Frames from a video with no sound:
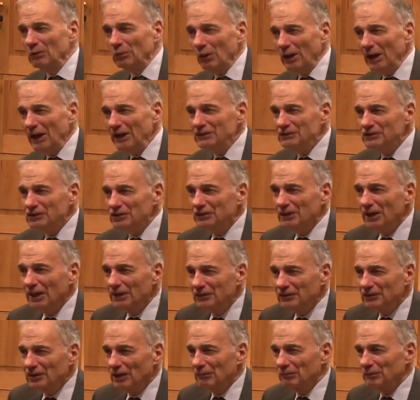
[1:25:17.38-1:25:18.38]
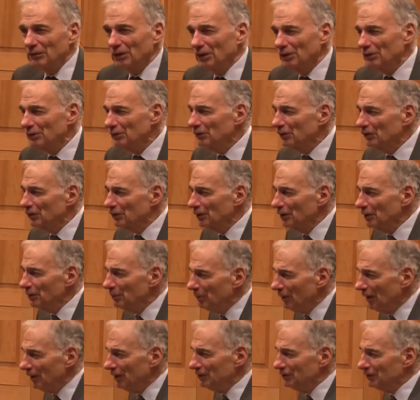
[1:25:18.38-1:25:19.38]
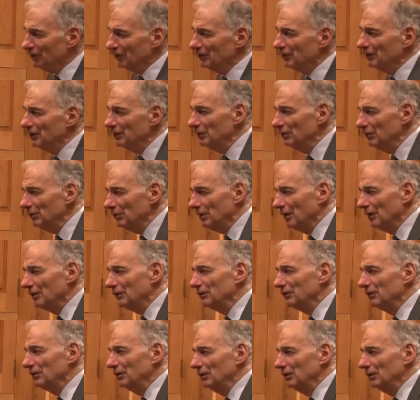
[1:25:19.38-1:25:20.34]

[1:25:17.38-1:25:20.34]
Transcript: why did you take 730 pages to do this?